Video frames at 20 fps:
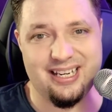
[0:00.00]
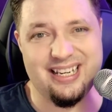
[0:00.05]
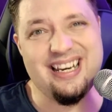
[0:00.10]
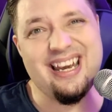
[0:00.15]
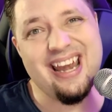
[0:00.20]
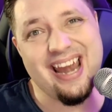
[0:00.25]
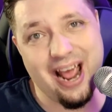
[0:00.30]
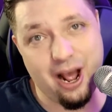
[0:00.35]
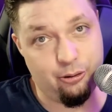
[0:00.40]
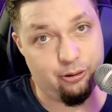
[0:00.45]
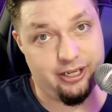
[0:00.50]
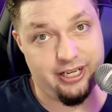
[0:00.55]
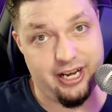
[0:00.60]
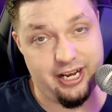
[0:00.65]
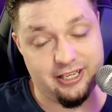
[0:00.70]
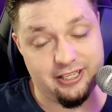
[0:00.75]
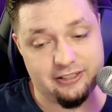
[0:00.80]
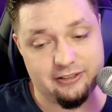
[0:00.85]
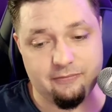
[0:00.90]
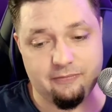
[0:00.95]

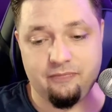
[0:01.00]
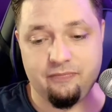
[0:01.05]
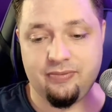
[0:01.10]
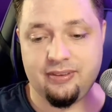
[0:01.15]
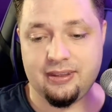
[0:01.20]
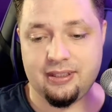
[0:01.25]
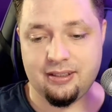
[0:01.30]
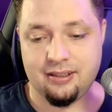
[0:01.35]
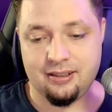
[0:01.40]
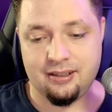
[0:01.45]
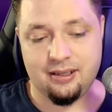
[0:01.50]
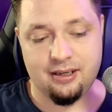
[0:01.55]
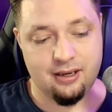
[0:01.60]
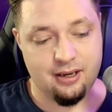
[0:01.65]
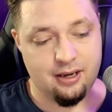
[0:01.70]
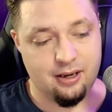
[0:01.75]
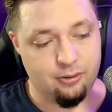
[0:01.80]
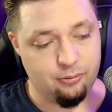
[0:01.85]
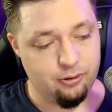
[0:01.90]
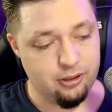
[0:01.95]
nowadays.
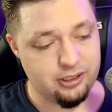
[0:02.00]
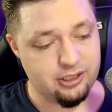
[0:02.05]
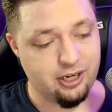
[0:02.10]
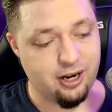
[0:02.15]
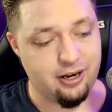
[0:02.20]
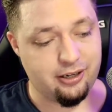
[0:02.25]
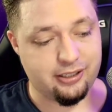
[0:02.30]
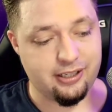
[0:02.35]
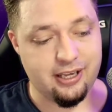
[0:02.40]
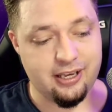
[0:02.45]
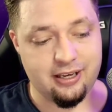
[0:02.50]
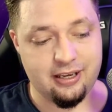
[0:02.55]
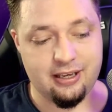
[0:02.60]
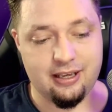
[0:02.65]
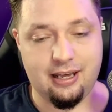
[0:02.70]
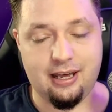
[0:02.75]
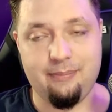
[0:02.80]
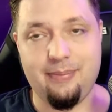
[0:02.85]
We're talking